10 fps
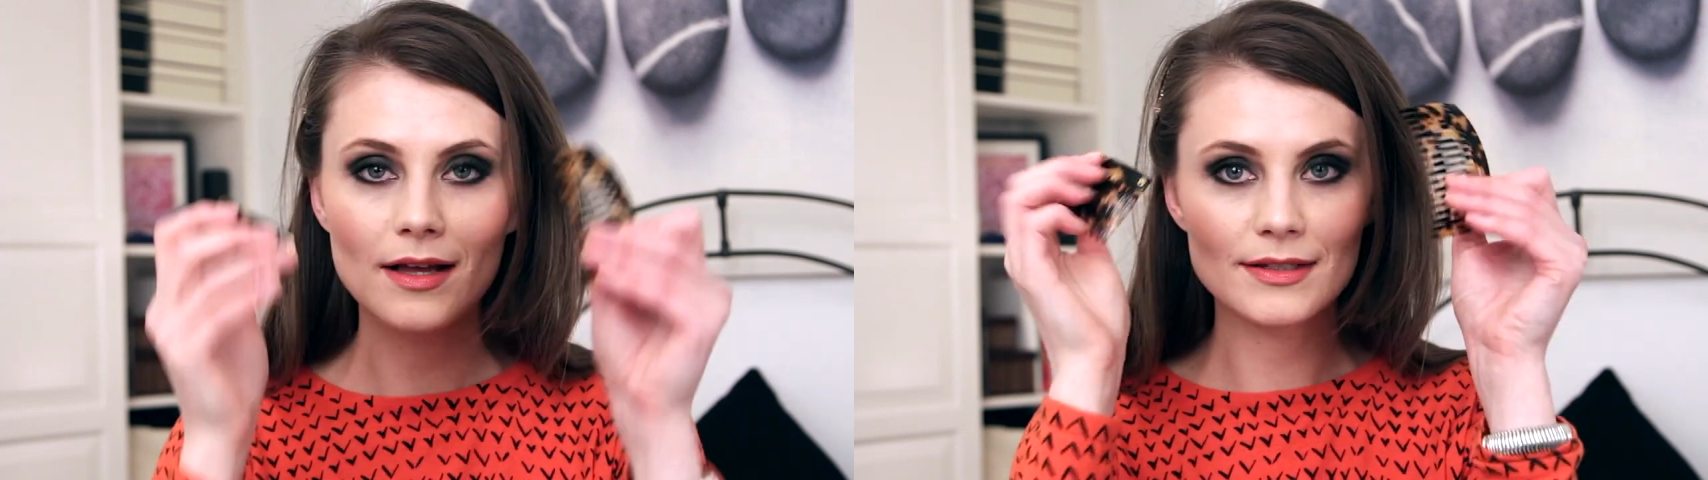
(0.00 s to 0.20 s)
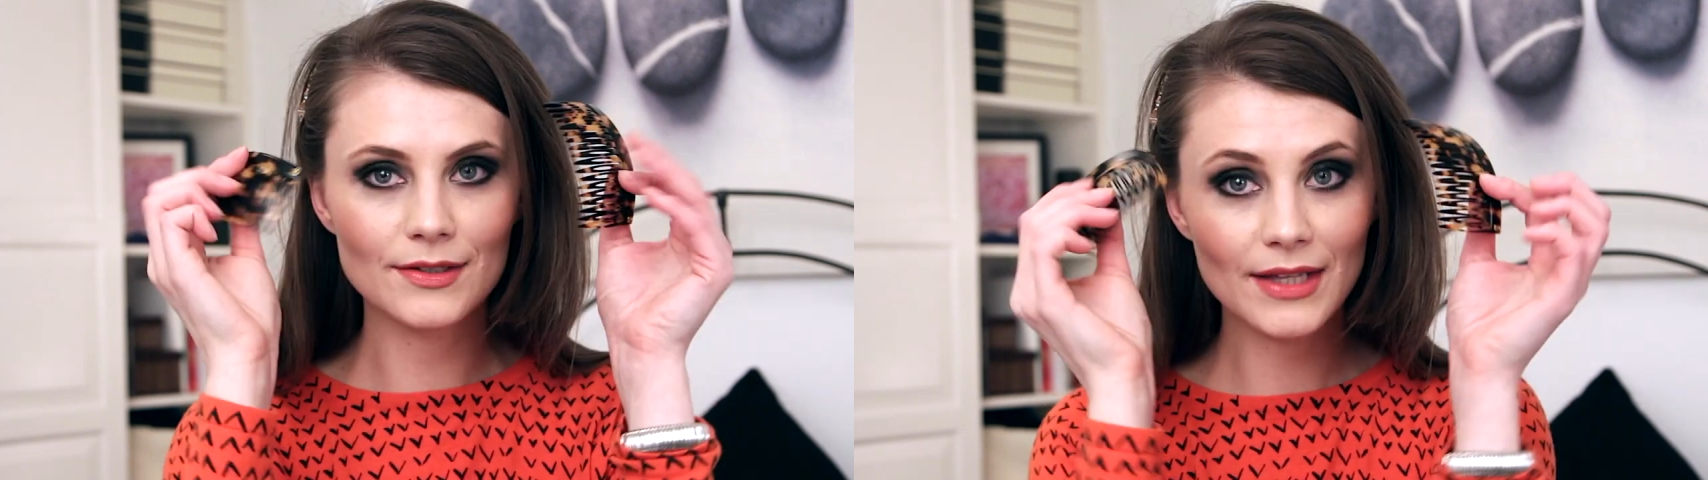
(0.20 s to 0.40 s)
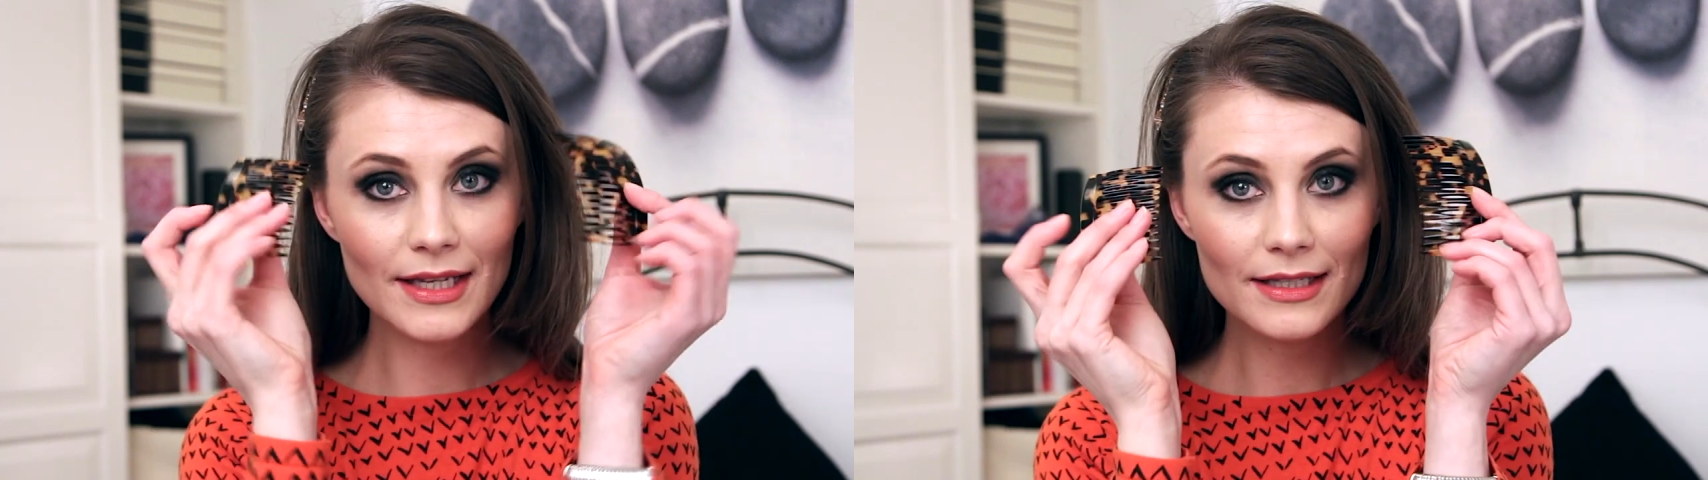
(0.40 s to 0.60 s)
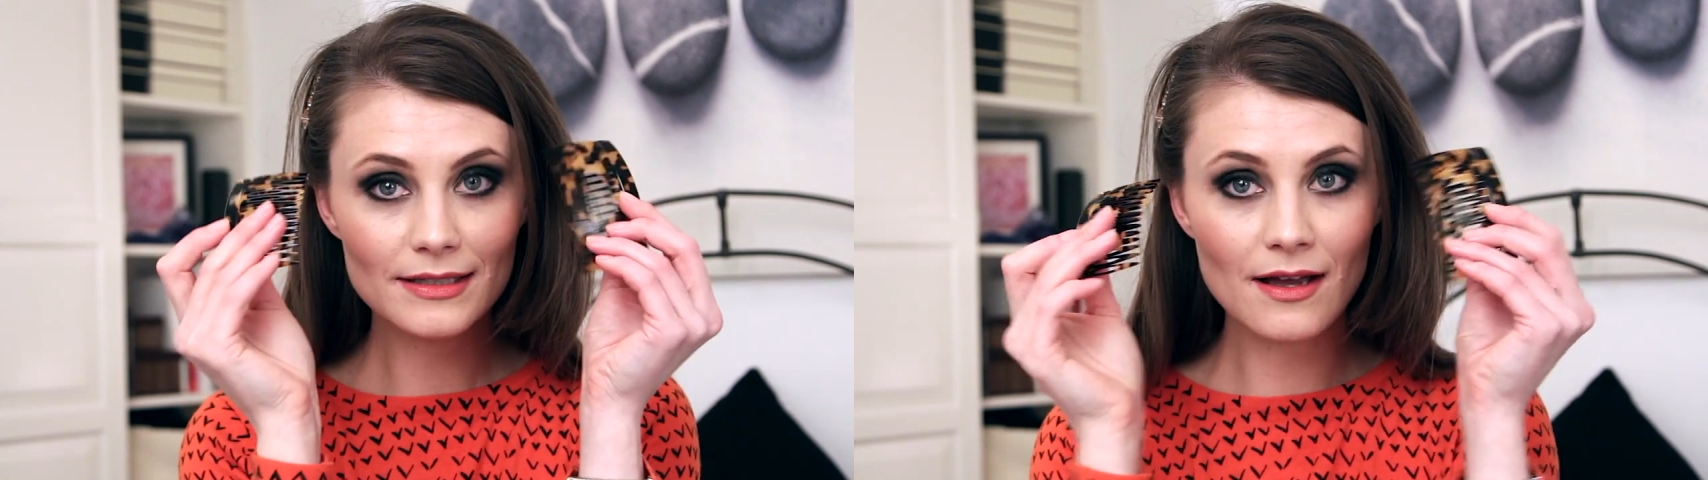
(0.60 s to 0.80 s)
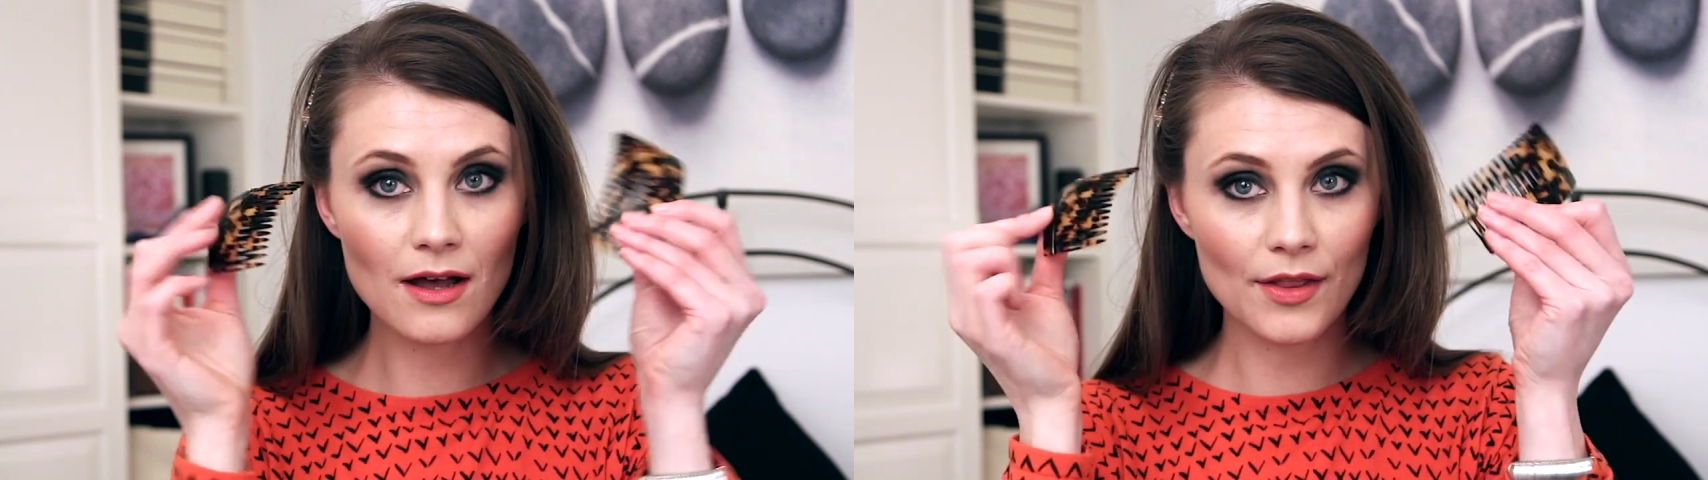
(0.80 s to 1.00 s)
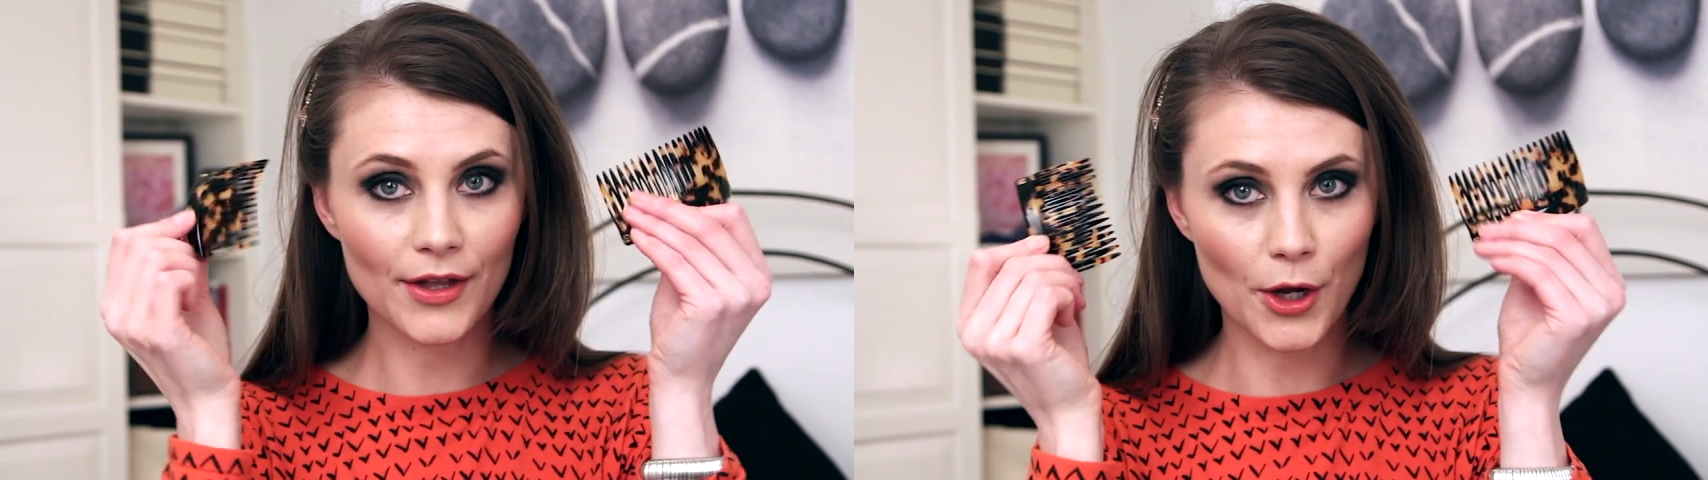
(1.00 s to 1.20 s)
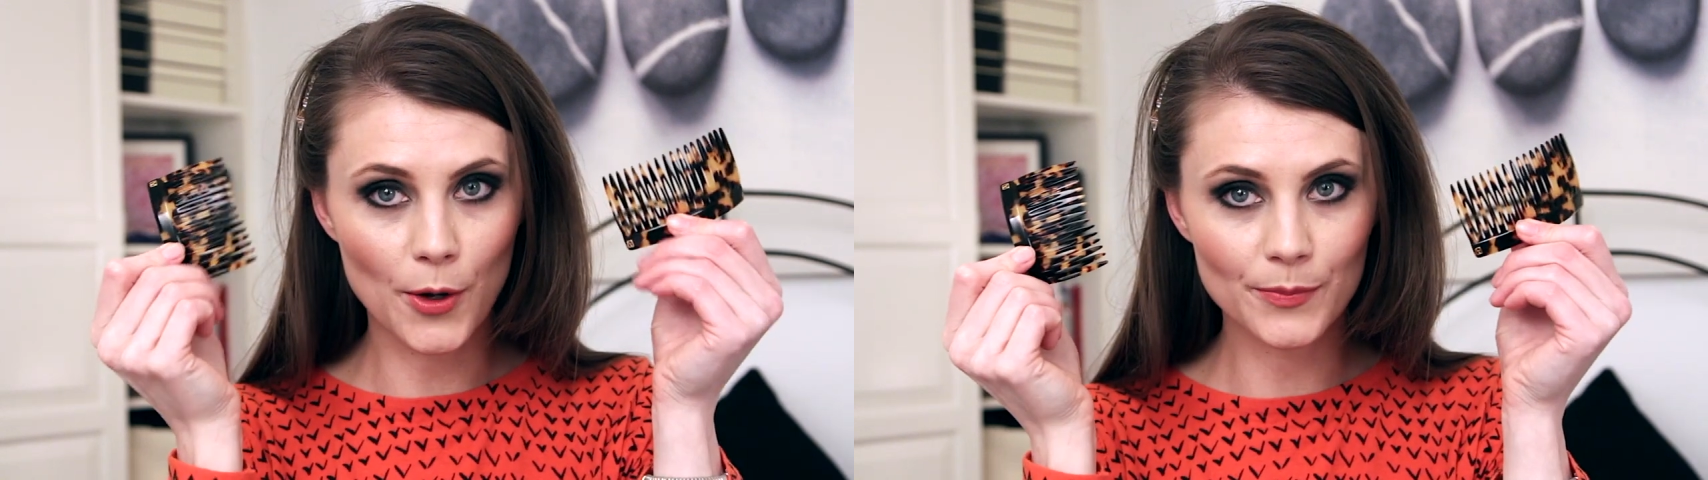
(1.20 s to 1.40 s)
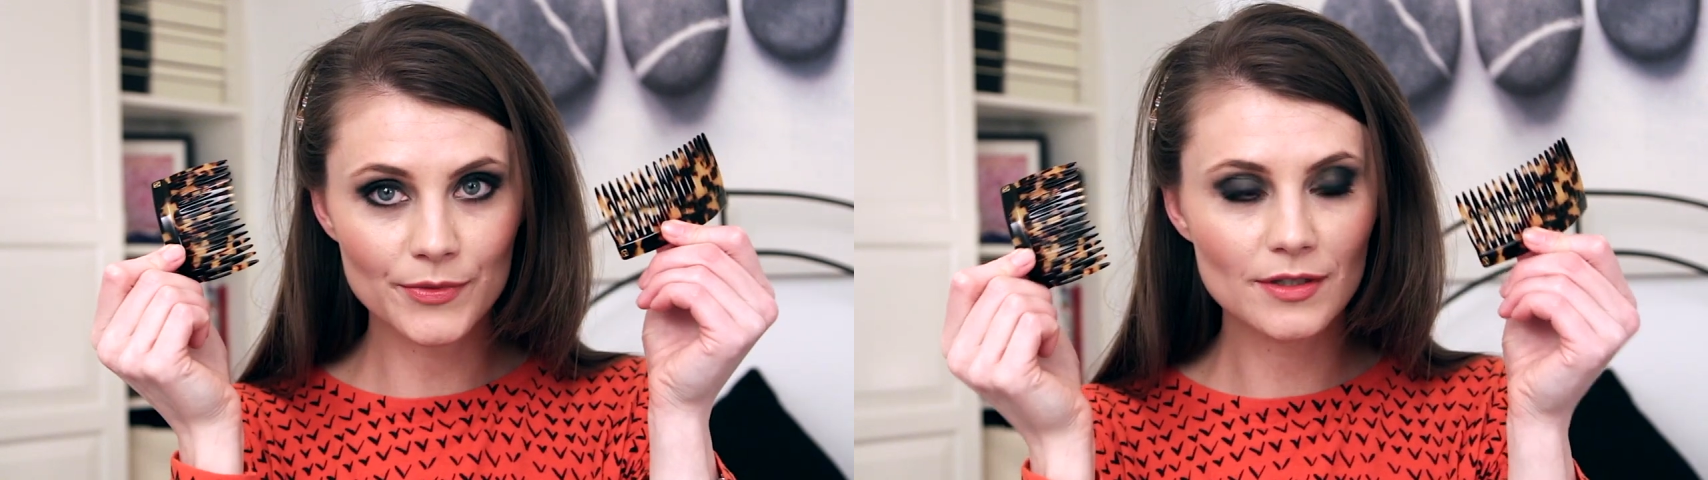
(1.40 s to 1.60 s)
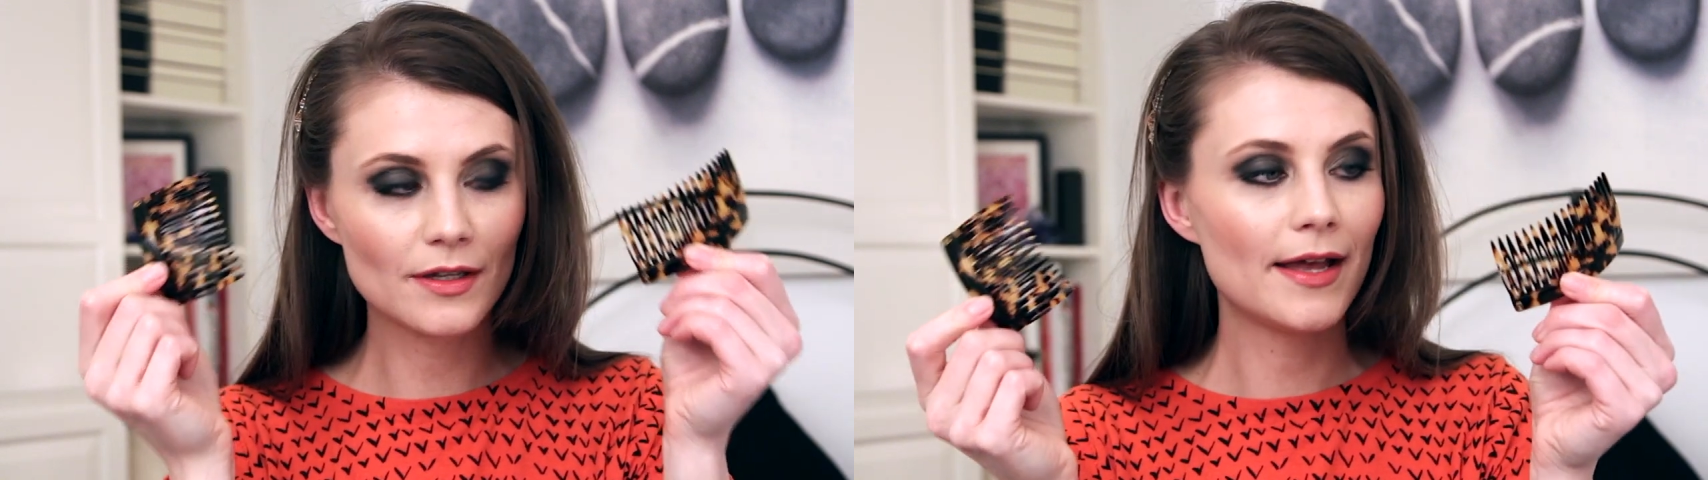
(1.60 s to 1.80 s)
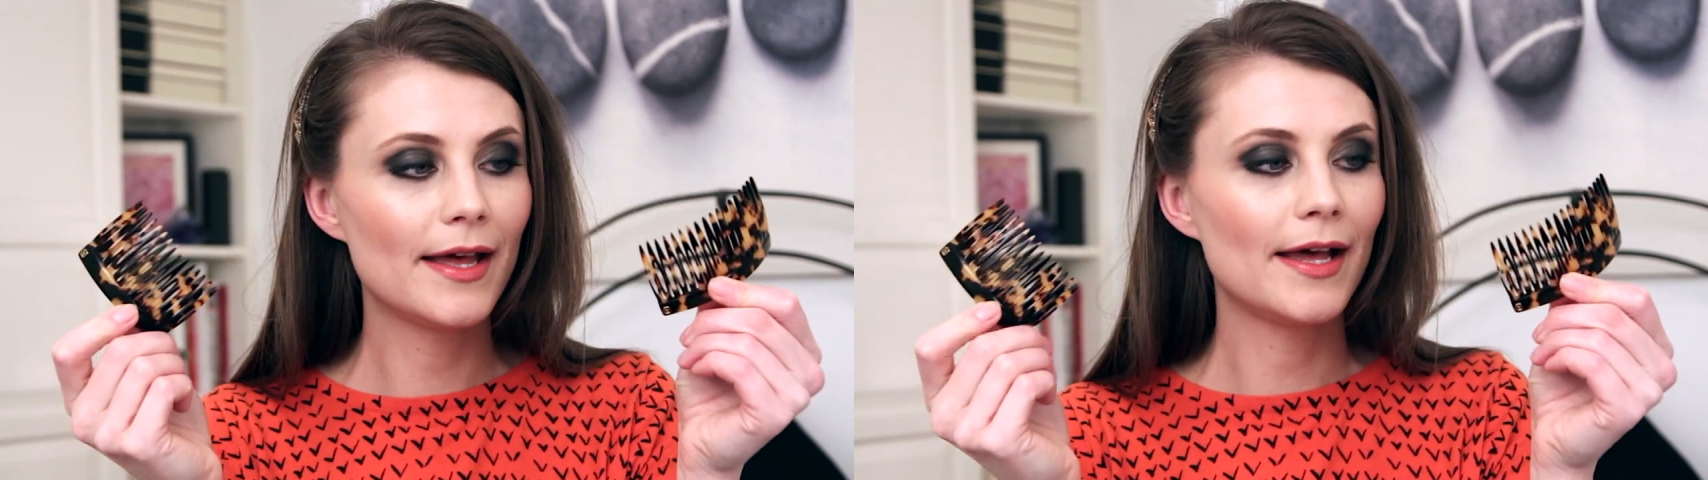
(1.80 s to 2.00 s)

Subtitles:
So these are the combs.